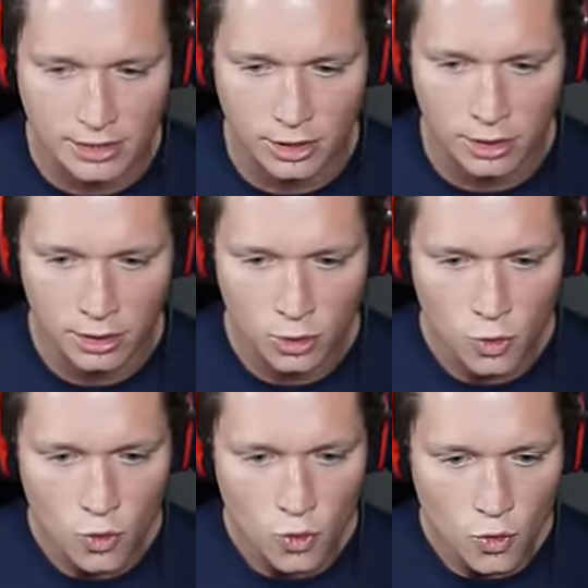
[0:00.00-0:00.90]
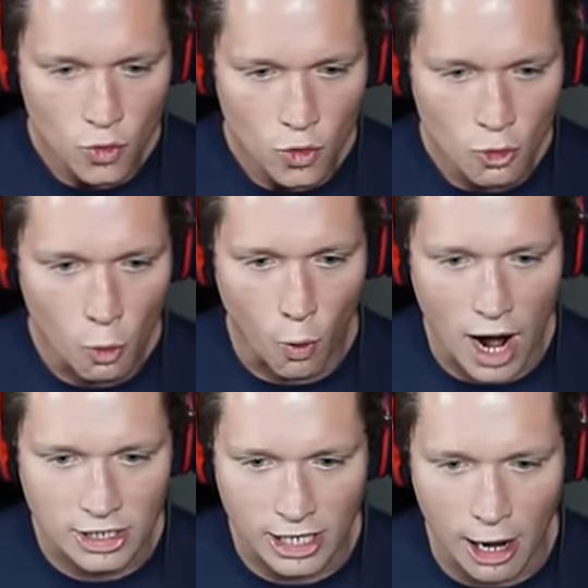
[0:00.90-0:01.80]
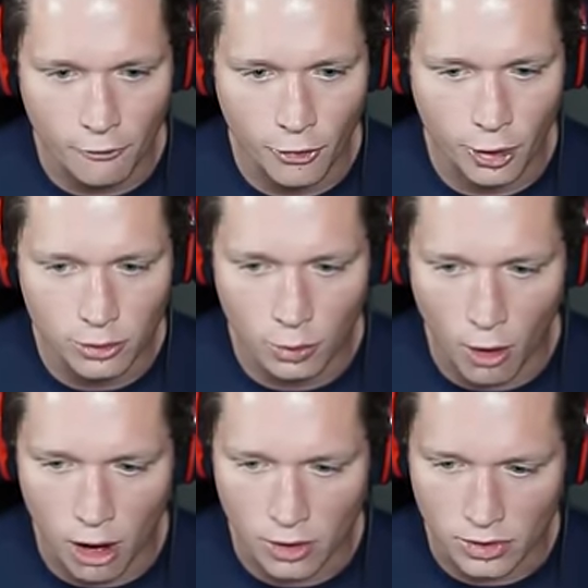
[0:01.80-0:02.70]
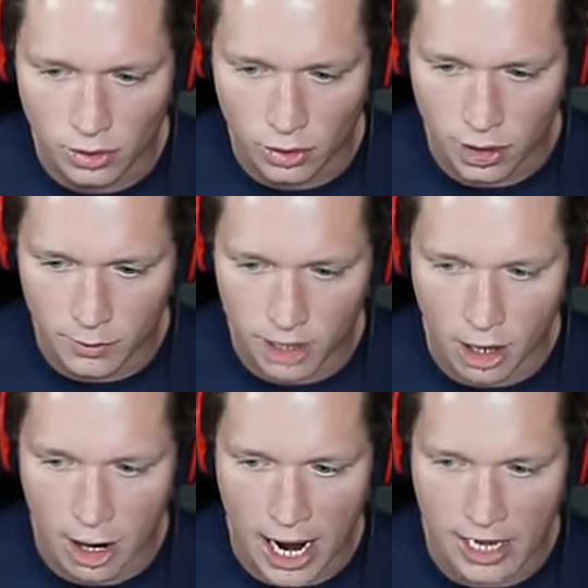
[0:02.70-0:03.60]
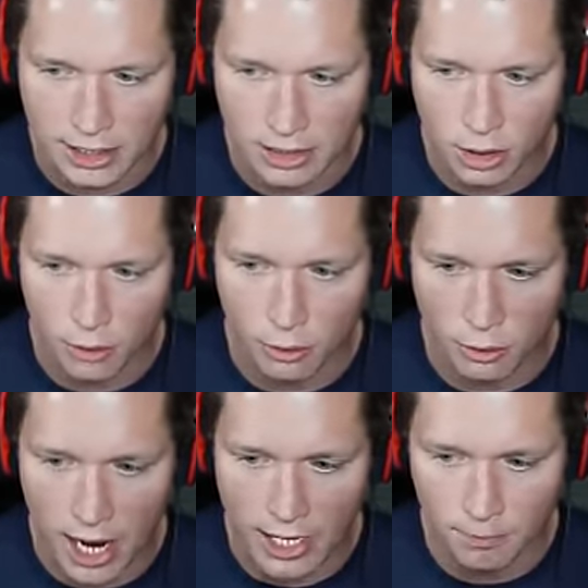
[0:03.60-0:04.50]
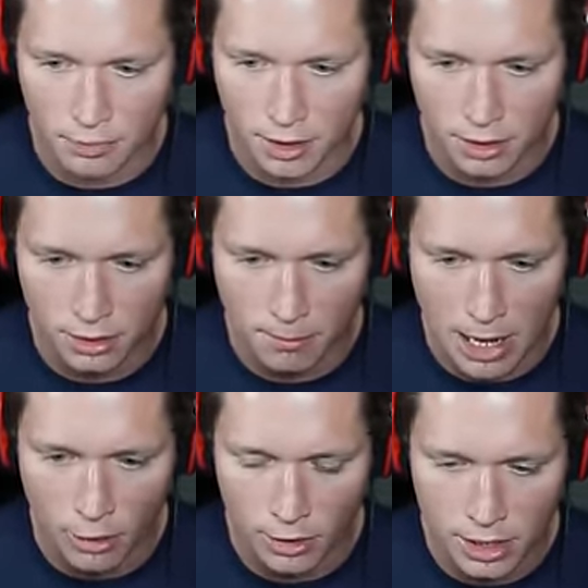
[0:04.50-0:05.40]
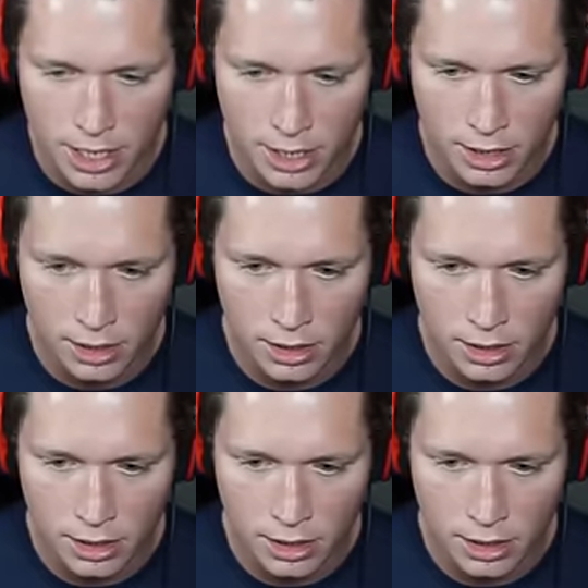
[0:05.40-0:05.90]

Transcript: turn. Watch out for those walls, dude. Here we go. All right, going right up the, the mountain here.